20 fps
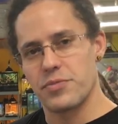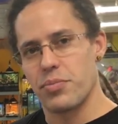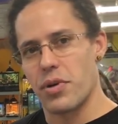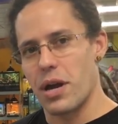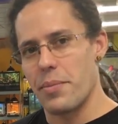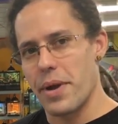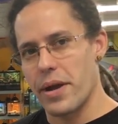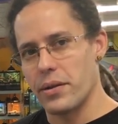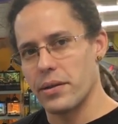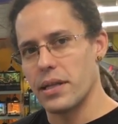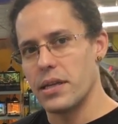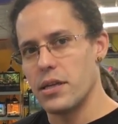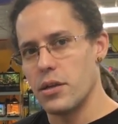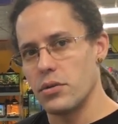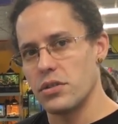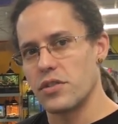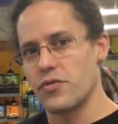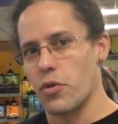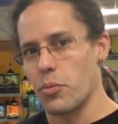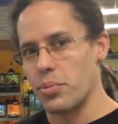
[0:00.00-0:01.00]
It's primarily
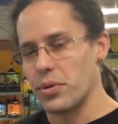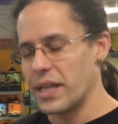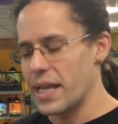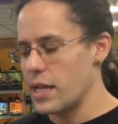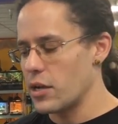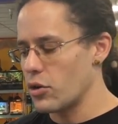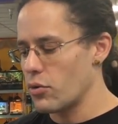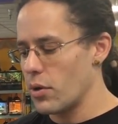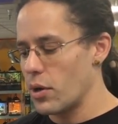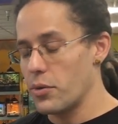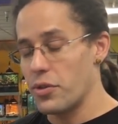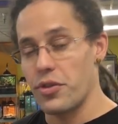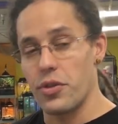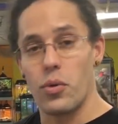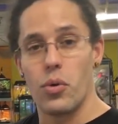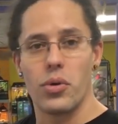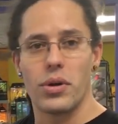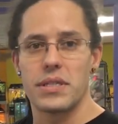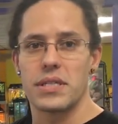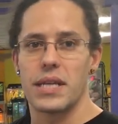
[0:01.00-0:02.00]
used for plant
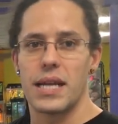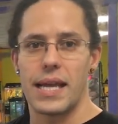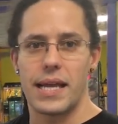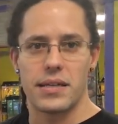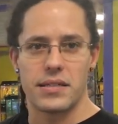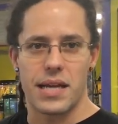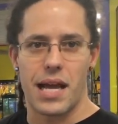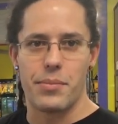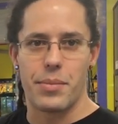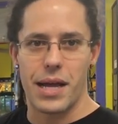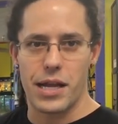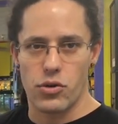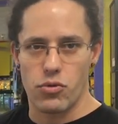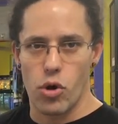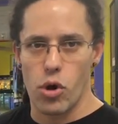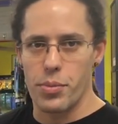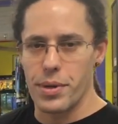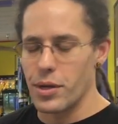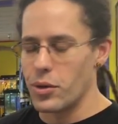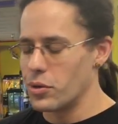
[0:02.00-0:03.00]
growth or as an
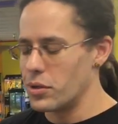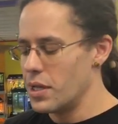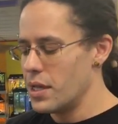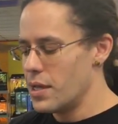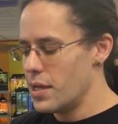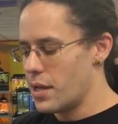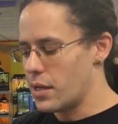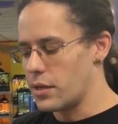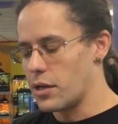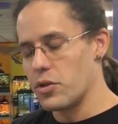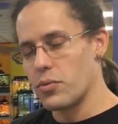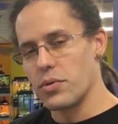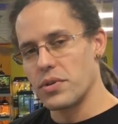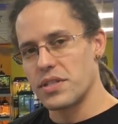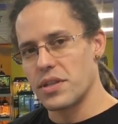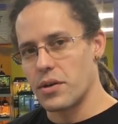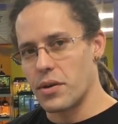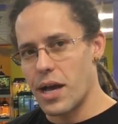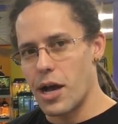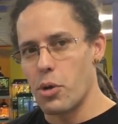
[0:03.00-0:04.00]
antimicrobial. In other
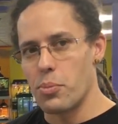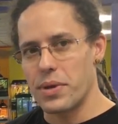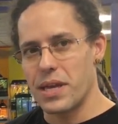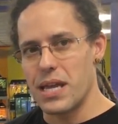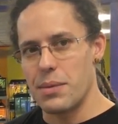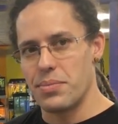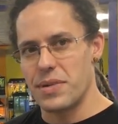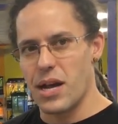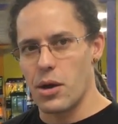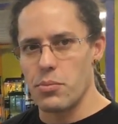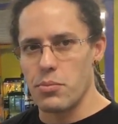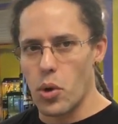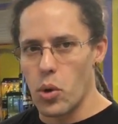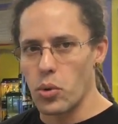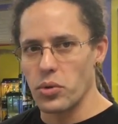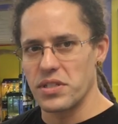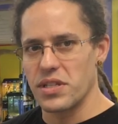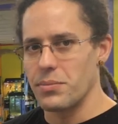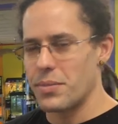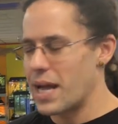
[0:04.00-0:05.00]
words, it'll help keep down
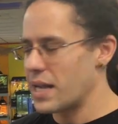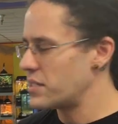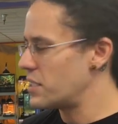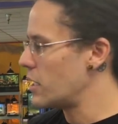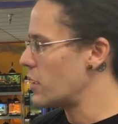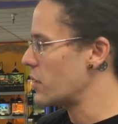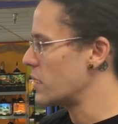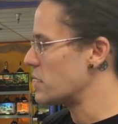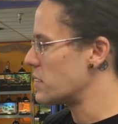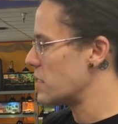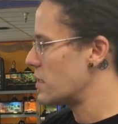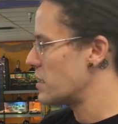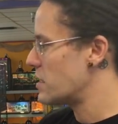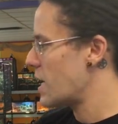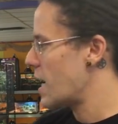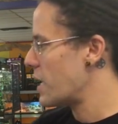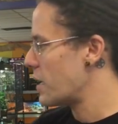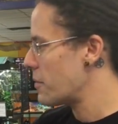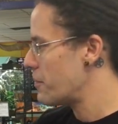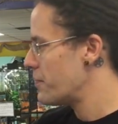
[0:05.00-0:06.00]
molds and bacteria in the
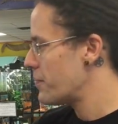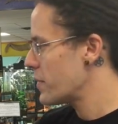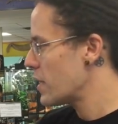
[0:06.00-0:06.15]
tank.